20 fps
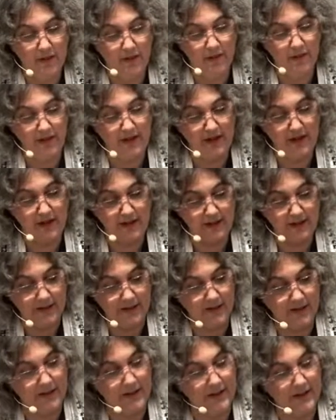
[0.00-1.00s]
that
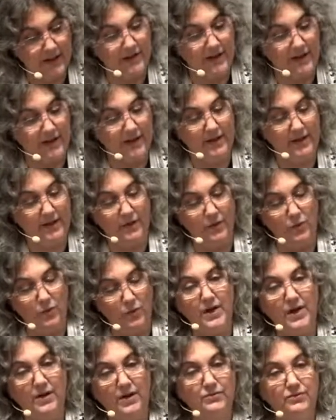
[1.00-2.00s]

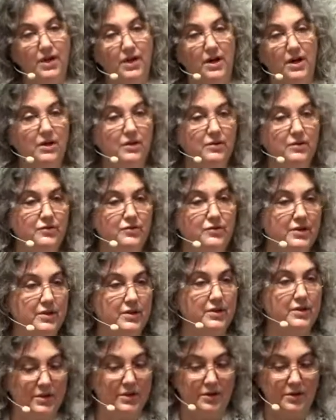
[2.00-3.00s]
we have lost,
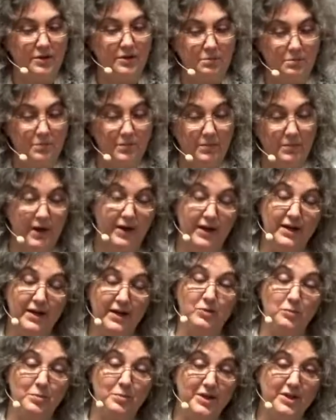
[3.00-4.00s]
it
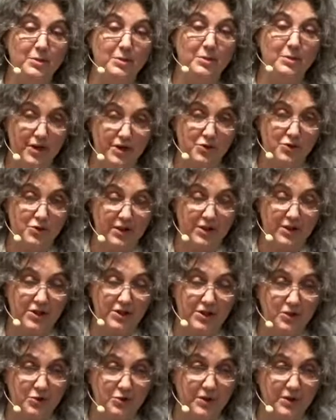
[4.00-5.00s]
has become our
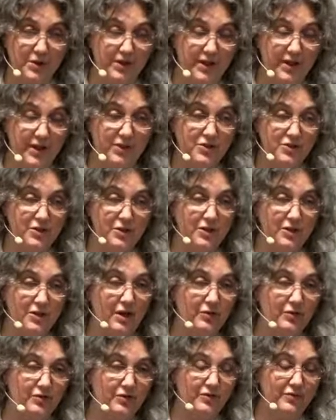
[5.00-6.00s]
tradition to acknowledge the
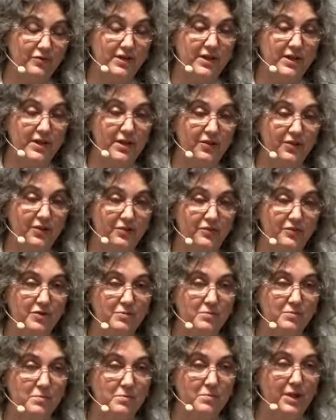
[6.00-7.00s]
loss of the deaths of the
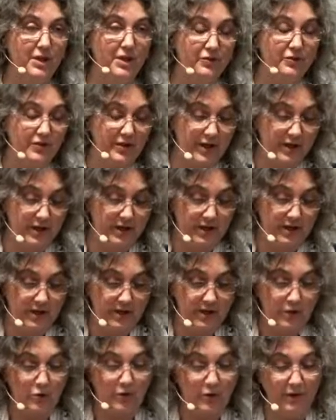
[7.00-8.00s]
military
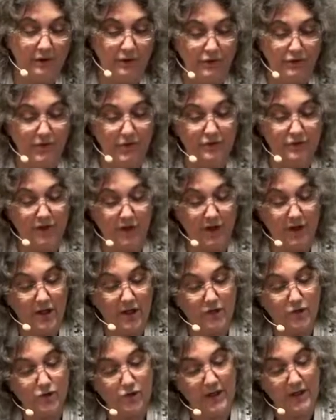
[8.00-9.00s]
who have served our
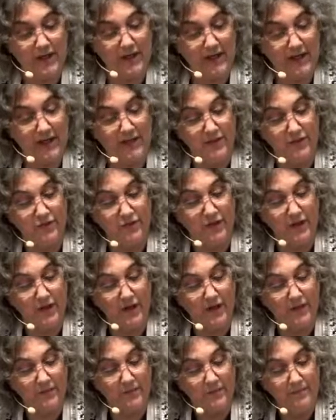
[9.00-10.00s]
country and died this
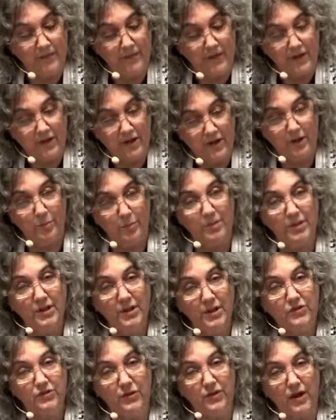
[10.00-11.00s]
year, the
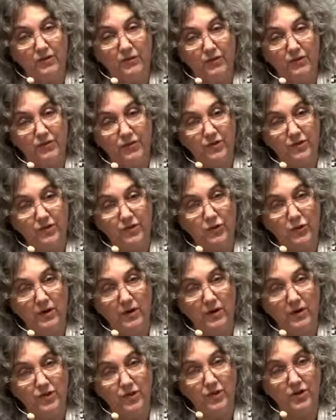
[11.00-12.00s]
police officers who have
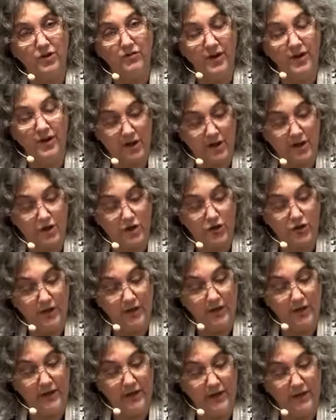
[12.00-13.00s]
served our country
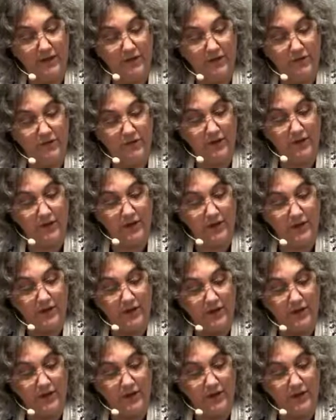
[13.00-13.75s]
and died this year,